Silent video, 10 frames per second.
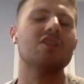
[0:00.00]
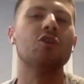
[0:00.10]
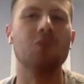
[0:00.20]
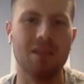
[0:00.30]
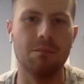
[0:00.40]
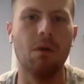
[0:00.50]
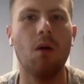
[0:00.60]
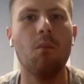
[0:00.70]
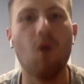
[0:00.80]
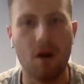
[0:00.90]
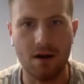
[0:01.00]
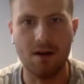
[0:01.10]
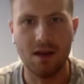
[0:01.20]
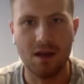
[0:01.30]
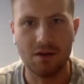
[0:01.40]
shooting the ball more
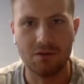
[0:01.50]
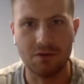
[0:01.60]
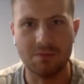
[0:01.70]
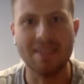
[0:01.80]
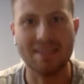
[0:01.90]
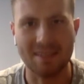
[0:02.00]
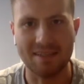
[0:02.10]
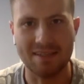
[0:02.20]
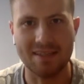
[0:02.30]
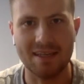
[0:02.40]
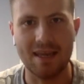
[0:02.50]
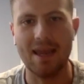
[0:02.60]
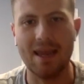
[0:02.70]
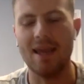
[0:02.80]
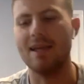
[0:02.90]
from distance.
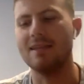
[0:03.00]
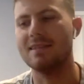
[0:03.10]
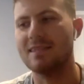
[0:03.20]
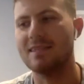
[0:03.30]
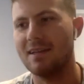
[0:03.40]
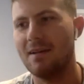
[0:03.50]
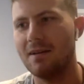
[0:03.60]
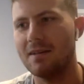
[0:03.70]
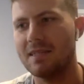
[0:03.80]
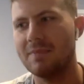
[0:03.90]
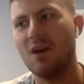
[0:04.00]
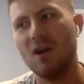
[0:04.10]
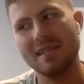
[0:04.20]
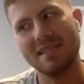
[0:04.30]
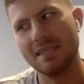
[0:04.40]
And to be
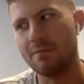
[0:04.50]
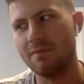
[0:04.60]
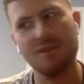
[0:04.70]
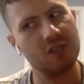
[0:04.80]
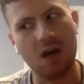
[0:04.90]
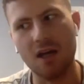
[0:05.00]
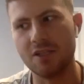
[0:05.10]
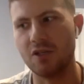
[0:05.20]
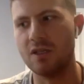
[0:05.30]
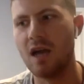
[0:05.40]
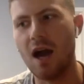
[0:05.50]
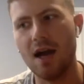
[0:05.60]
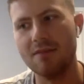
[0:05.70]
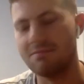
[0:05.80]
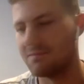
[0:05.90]
honest, some of his shots are
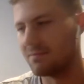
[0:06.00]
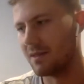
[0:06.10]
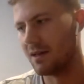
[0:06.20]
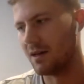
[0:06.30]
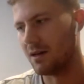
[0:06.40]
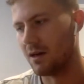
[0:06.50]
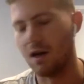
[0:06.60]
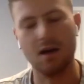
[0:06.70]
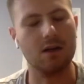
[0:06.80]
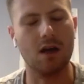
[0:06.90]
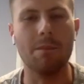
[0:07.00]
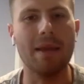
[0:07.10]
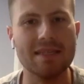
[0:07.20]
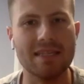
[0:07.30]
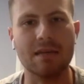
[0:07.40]
not
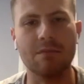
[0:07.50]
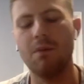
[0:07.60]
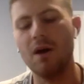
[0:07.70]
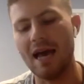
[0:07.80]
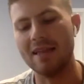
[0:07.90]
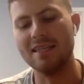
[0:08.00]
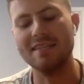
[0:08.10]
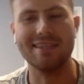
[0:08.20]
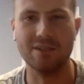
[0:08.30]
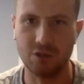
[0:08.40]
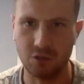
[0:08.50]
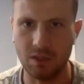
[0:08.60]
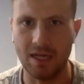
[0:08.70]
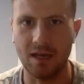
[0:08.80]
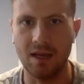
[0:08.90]
amazing, but at least he's
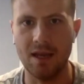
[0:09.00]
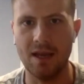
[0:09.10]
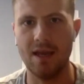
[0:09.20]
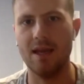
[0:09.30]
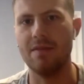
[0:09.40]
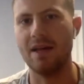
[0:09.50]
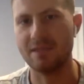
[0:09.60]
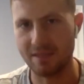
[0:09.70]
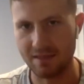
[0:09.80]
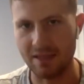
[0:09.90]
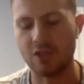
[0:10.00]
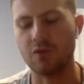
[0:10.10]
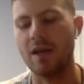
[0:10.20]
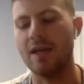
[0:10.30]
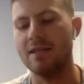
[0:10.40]
shooting. and that's
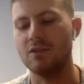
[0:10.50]
great. And